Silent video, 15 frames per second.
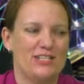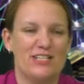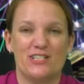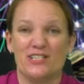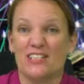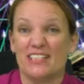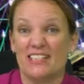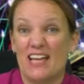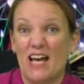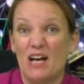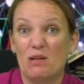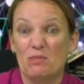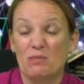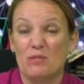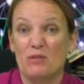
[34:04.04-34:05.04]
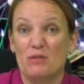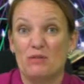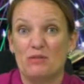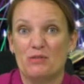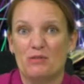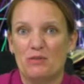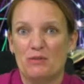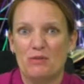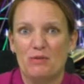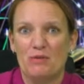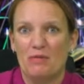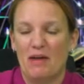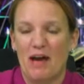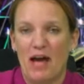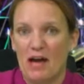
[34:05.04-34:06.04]
just helps you to
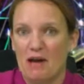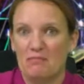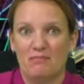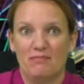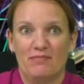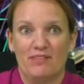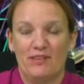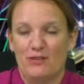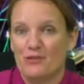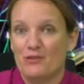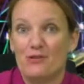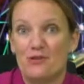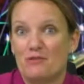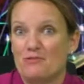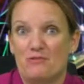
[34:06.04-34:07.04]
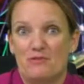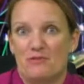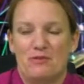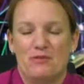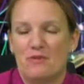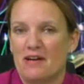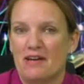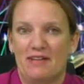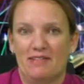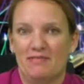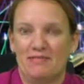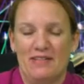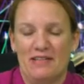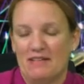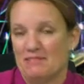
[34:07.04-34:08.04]
do
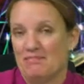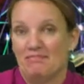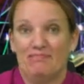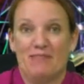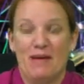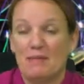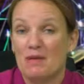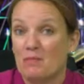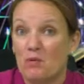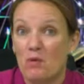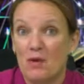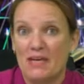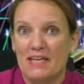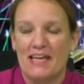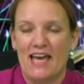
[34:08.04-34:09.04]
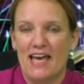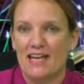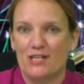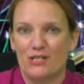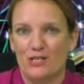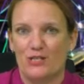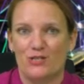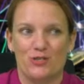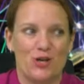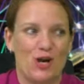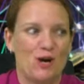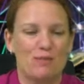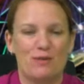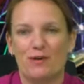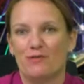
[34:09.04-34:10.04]
maybe a more engaging
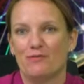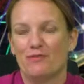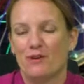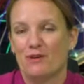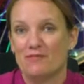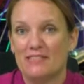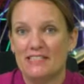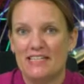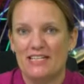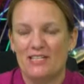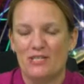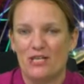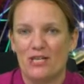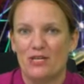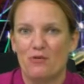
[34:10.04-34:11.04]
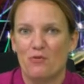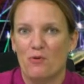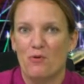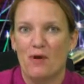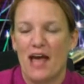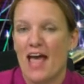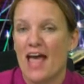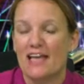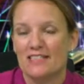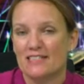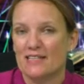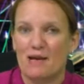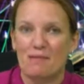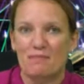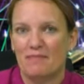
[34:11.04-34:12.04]
job of teaching, or add
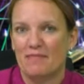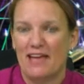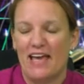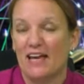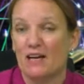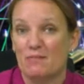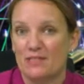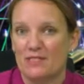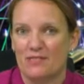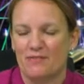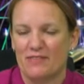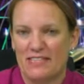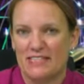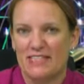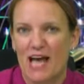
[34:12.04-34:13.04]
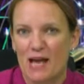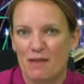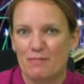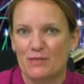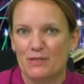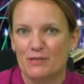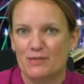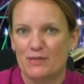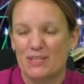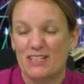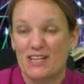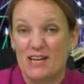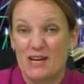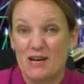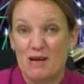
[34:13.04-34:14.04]
some elements of excitement to it.
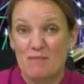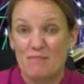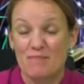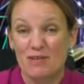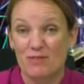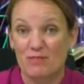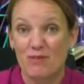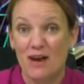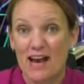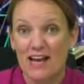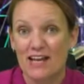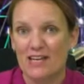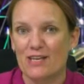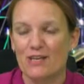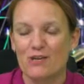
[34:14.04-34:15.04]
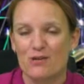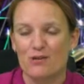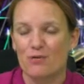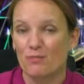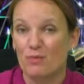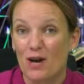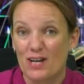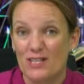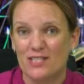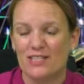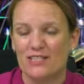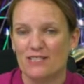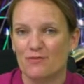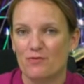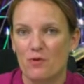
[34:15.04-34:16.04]
But really, your
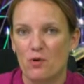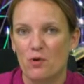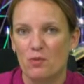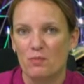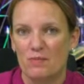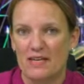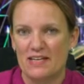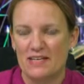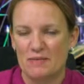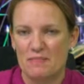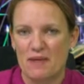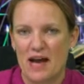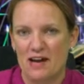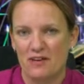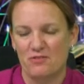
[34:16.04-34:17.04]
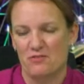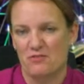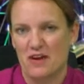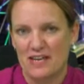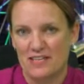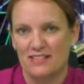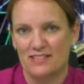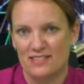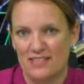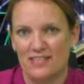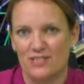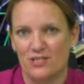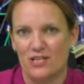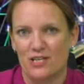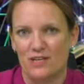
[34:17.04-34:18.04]
projects have all been about great
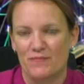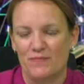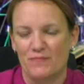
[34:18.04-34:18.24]
teaching.